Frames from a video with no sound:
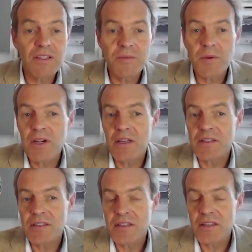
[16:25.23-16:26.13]
of
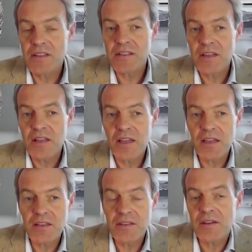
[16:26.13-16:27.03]
experiences
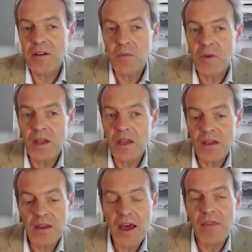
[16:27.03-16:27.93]
is going to
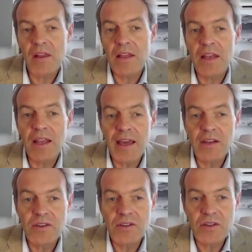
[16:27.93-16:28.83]
be at the leading
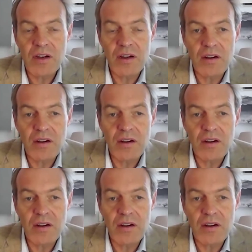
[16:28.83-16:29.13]
edge